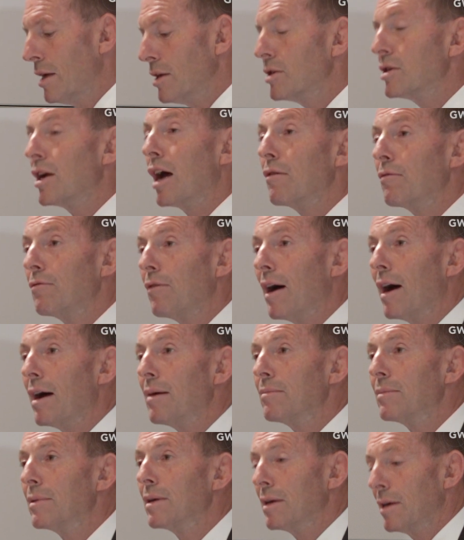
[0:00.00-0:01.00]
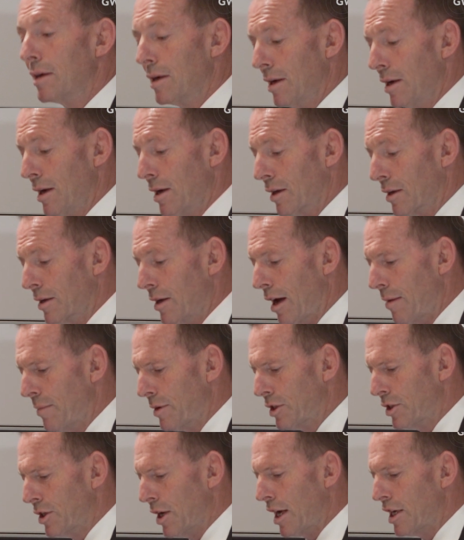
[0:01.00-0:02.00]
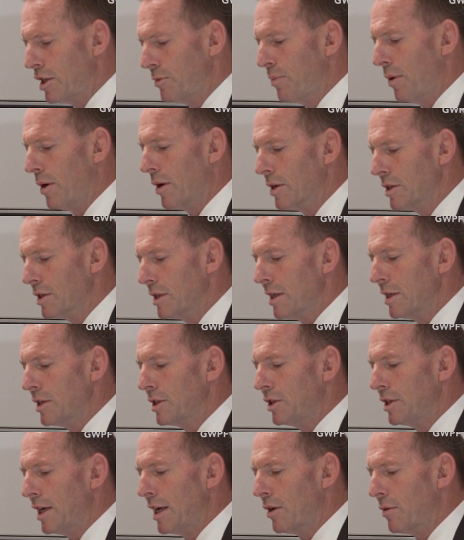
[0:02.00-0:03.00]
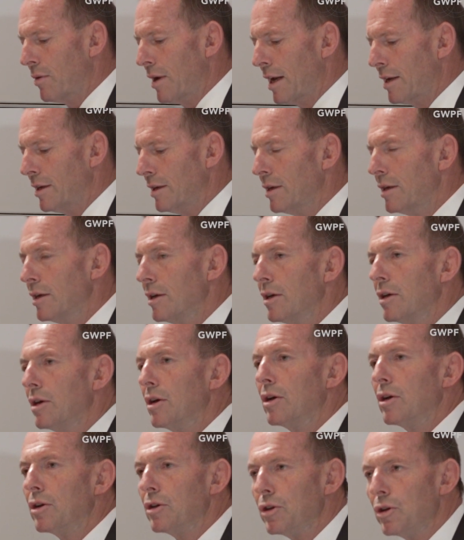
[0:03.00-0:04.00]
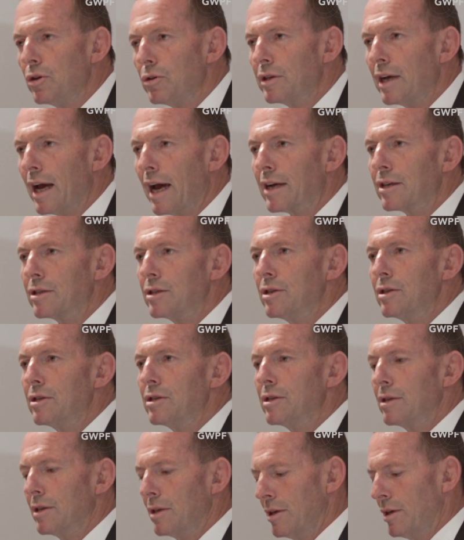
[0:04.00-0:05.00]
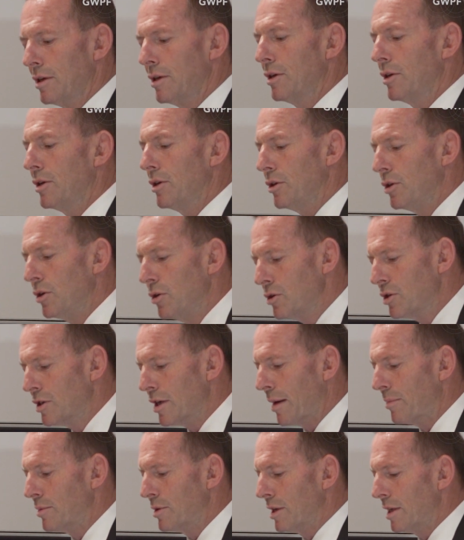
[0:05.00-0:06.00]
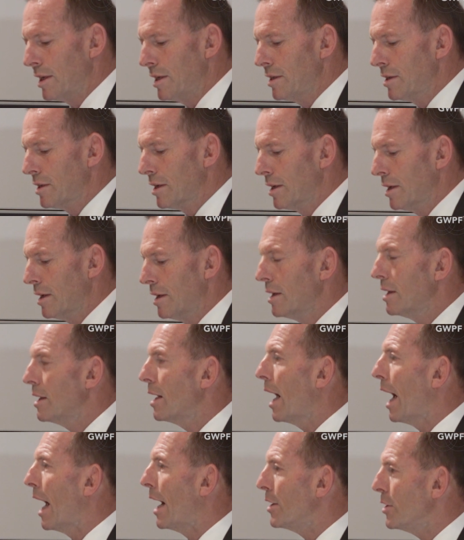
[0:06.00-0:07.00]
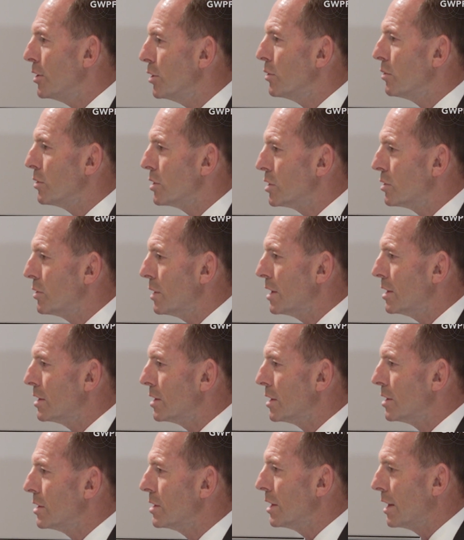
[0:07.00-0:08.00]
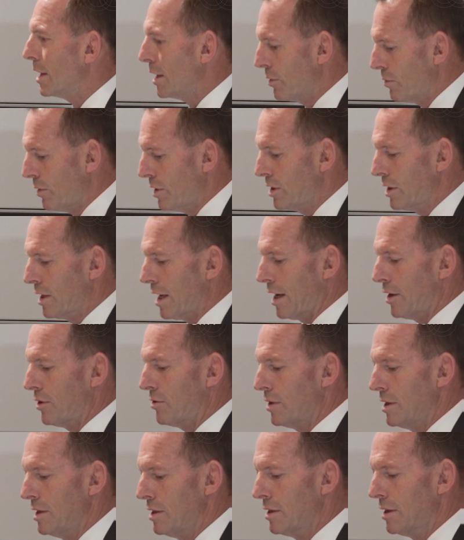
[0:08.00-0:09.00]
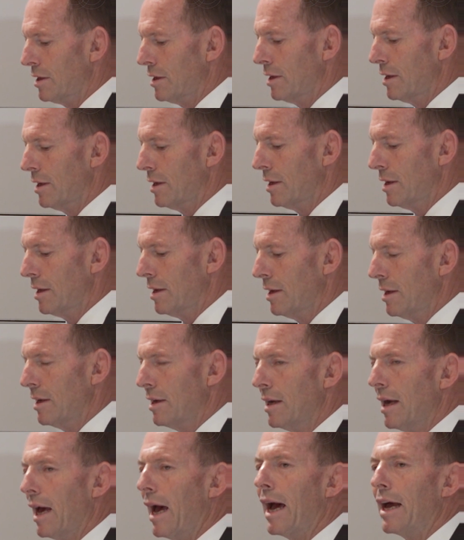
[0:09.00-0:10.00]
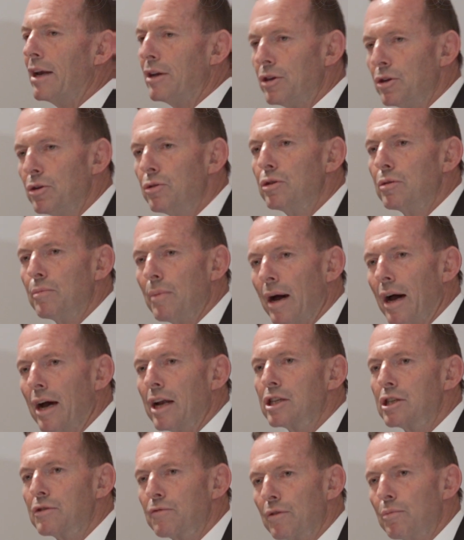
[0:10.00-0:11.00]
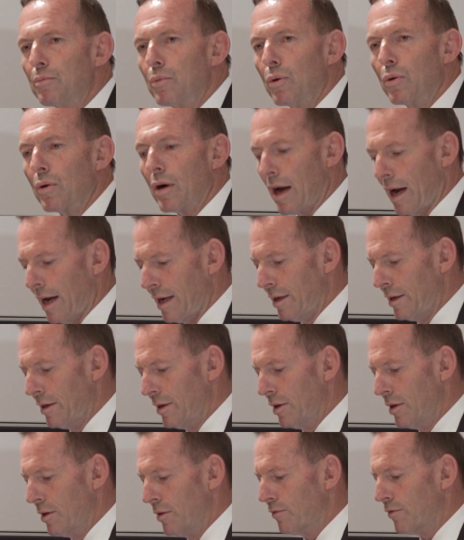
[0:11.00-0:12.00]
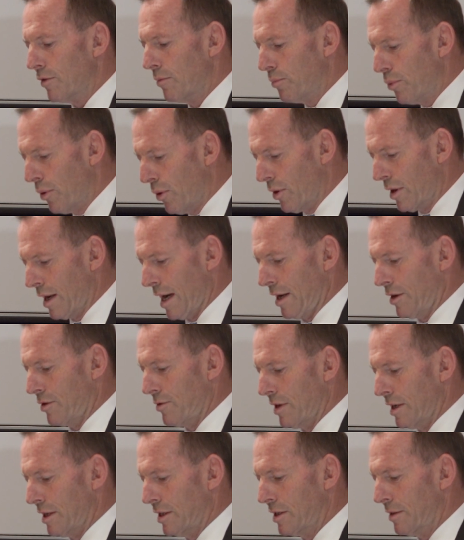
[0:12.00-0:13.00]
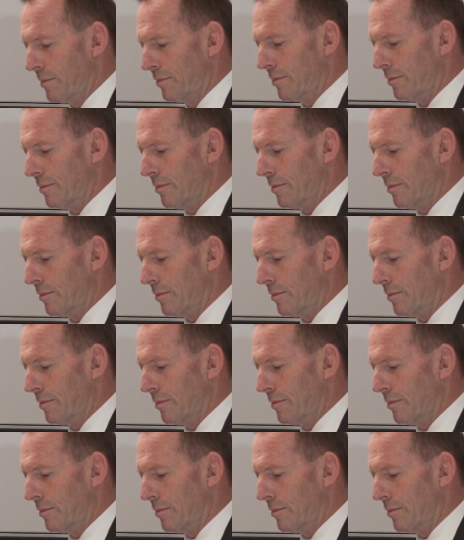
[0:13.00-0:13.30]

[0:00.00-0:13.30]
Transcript: So far, climate change policy has generated new taxes, new subsidies, and new restrictions in rich countries, and new demands for more aid from poor countries.